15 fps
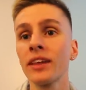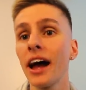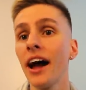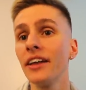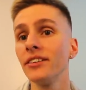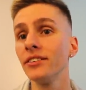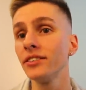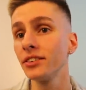
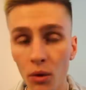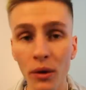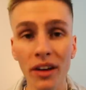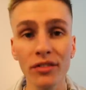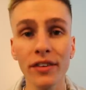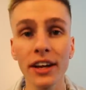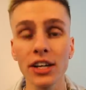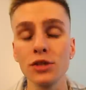And when I
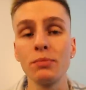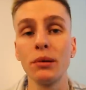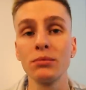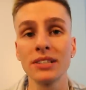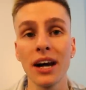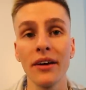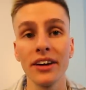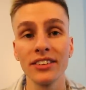finished,
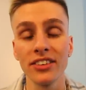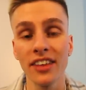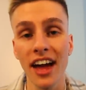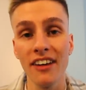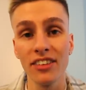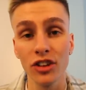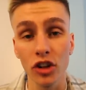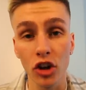bumped out into
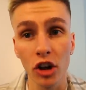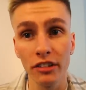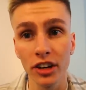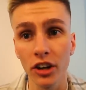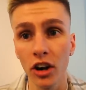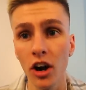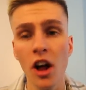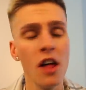there, into the
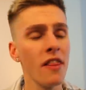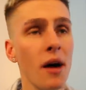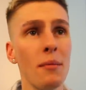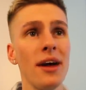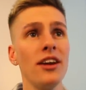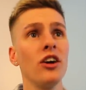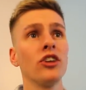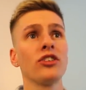corridor. That made no